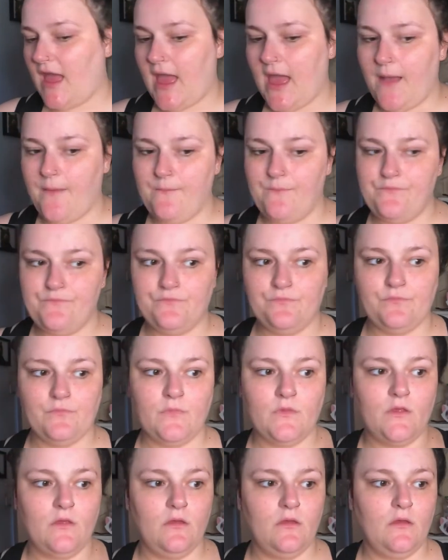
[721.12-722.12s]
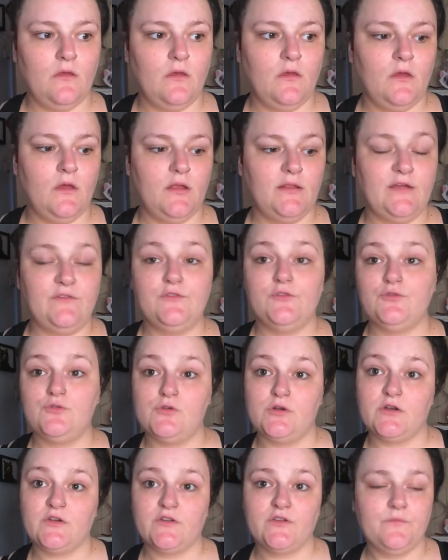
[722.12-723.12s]
um, different
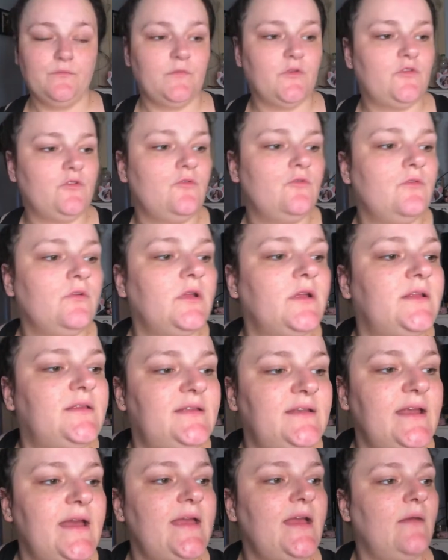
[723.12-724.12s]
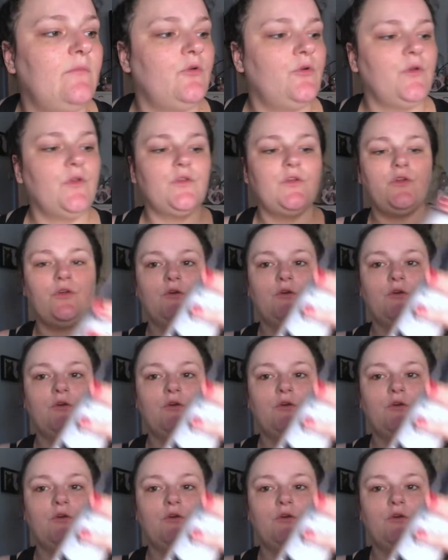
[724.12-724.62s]
toners. So tonight I'm going to